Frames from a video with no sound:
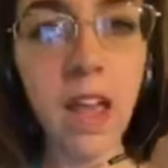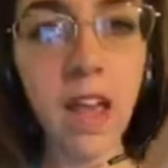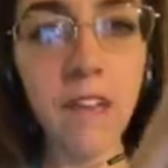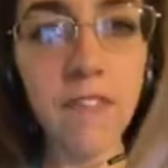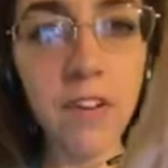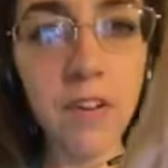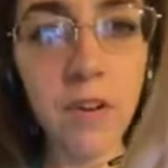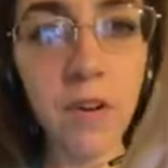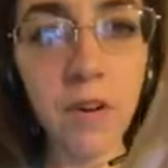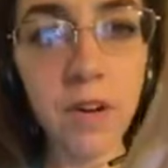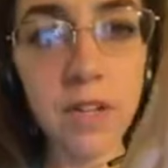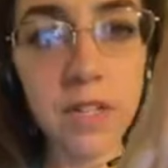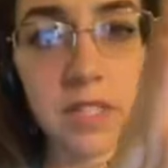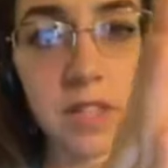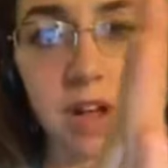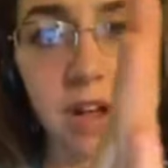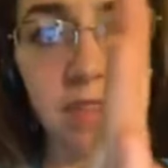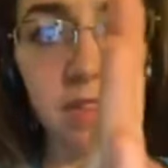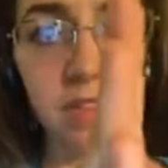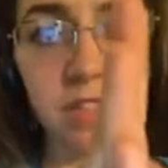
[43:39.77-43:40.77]
If you
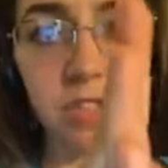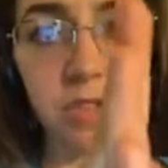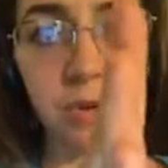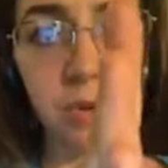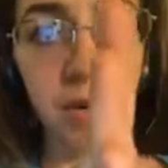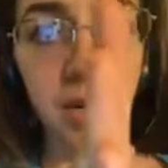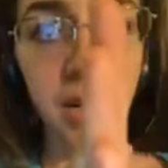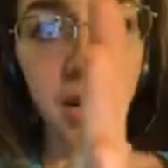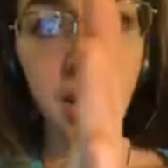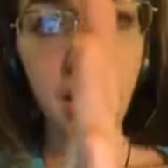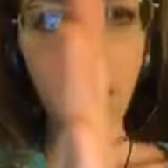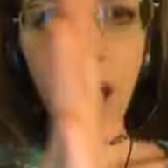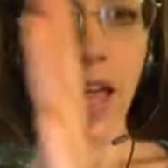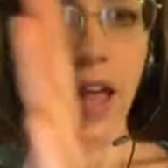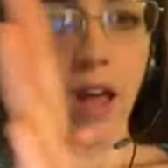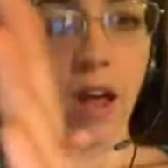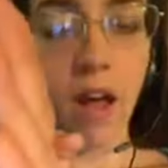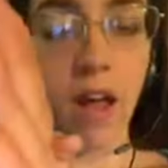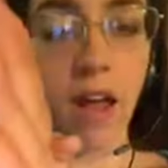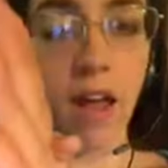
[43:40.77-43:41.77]
notice on the story,
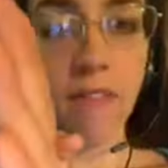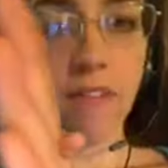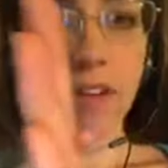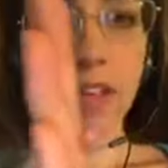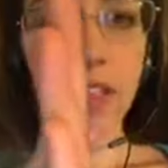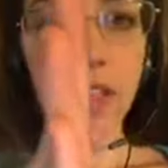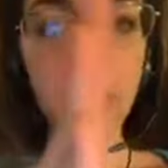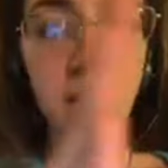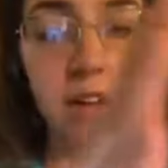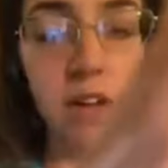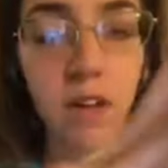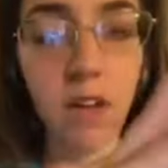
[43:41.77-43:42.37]
everything